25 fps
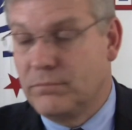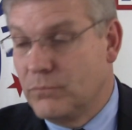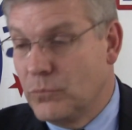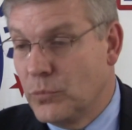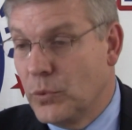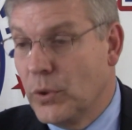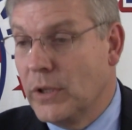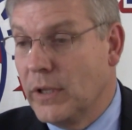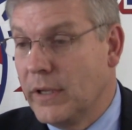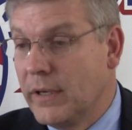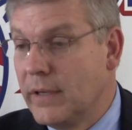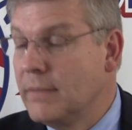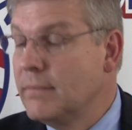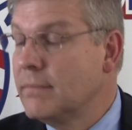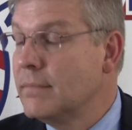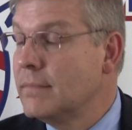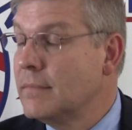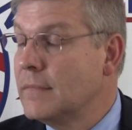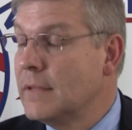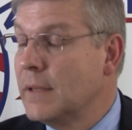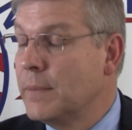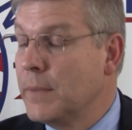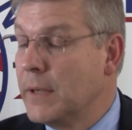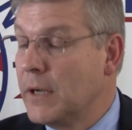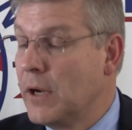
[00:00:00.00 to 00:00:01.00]
really,
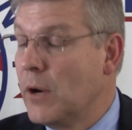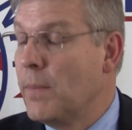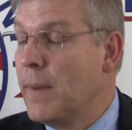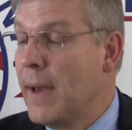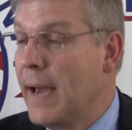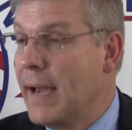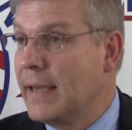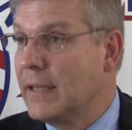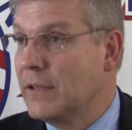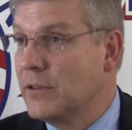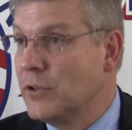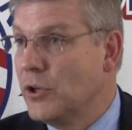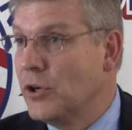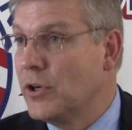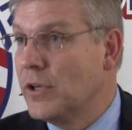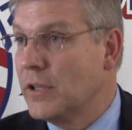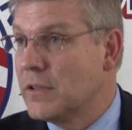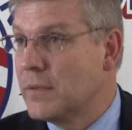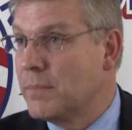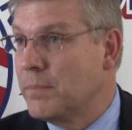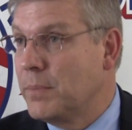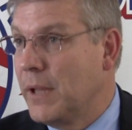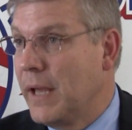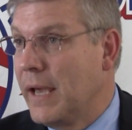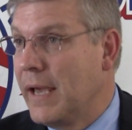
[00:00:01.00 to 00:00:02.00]
let me go back and look at
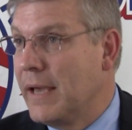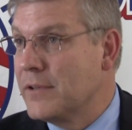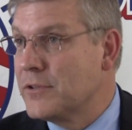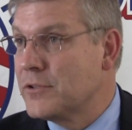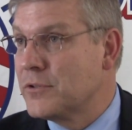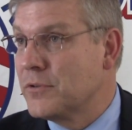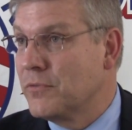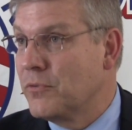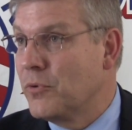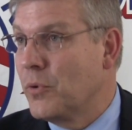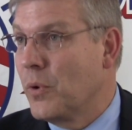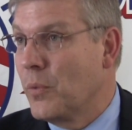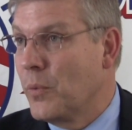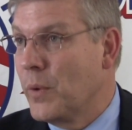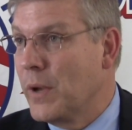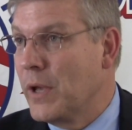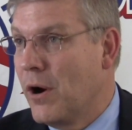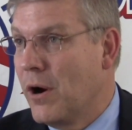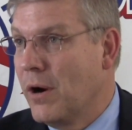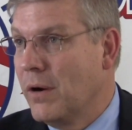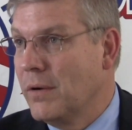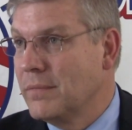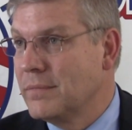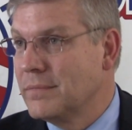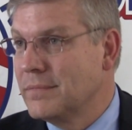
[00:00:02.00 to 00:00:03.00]
the plans of where we
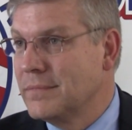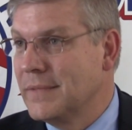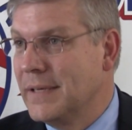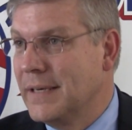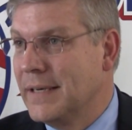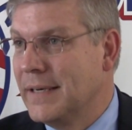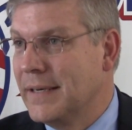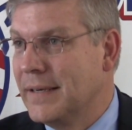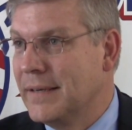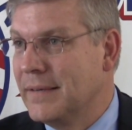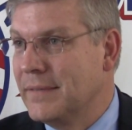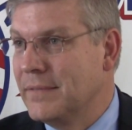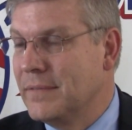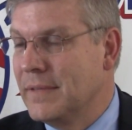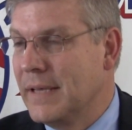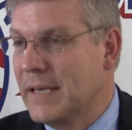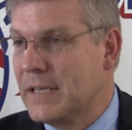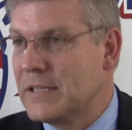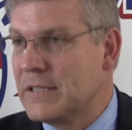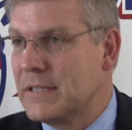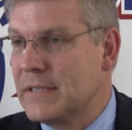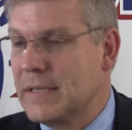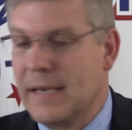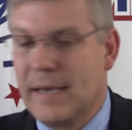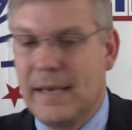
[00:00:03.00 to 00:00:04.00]
are.
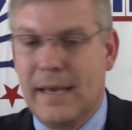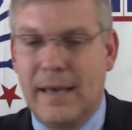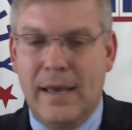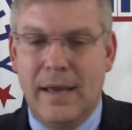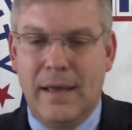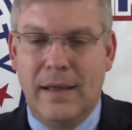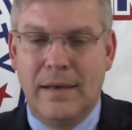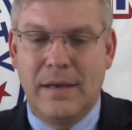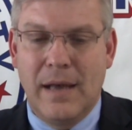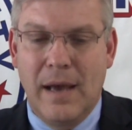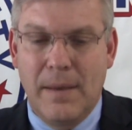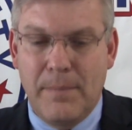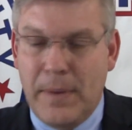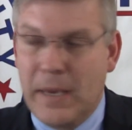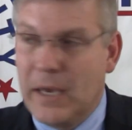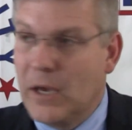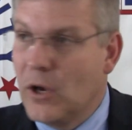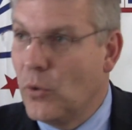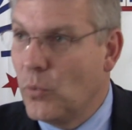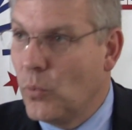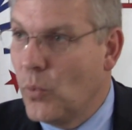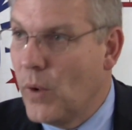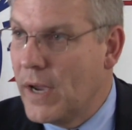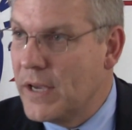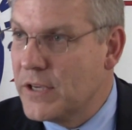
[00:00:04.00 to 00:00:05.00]
That's not being
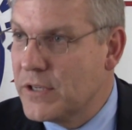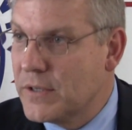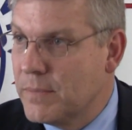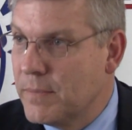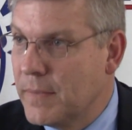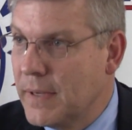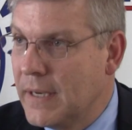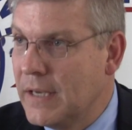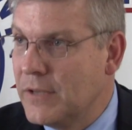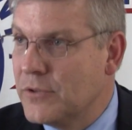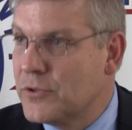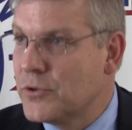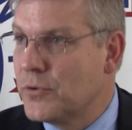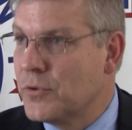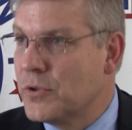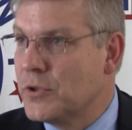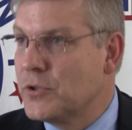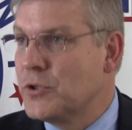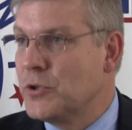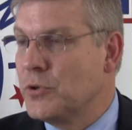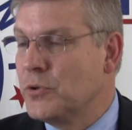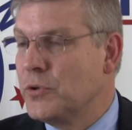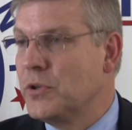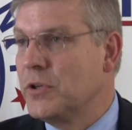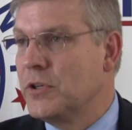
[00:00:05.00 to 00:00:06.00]
on Ways and Means or the
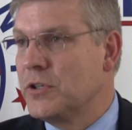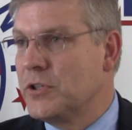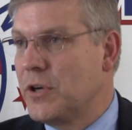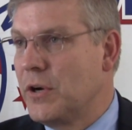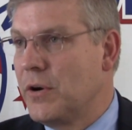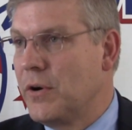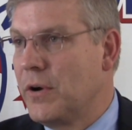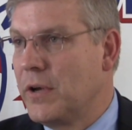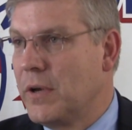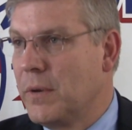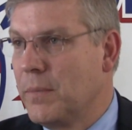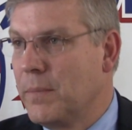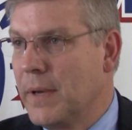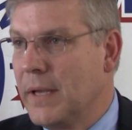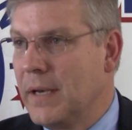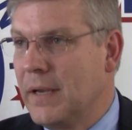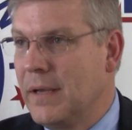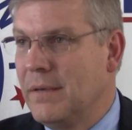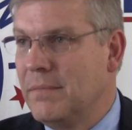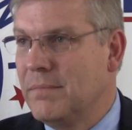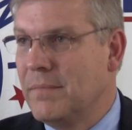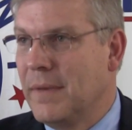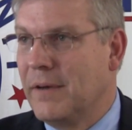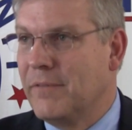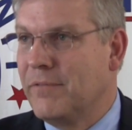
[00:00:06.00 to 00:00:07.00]
Judiciary
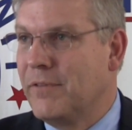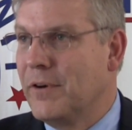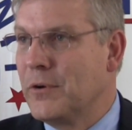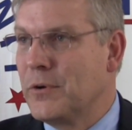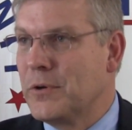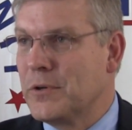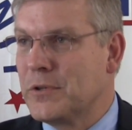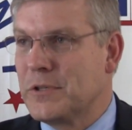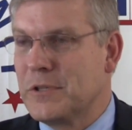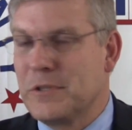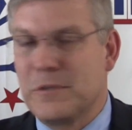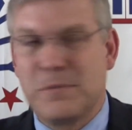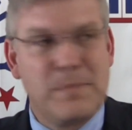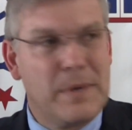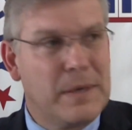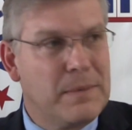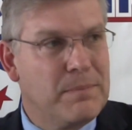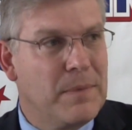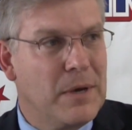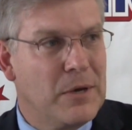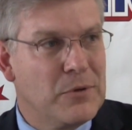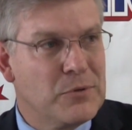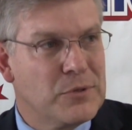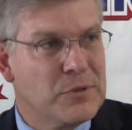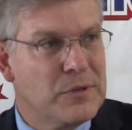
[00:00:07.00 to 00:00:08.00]
Committee. My focus has been
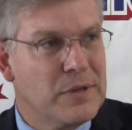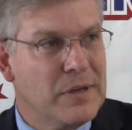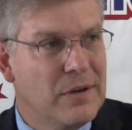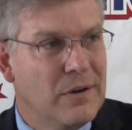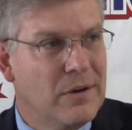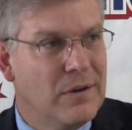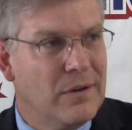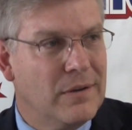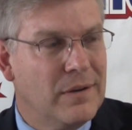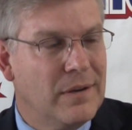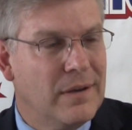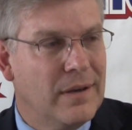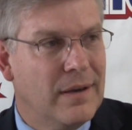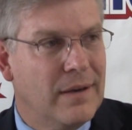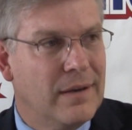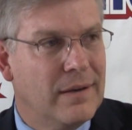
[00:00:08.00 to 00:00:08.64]
mostly on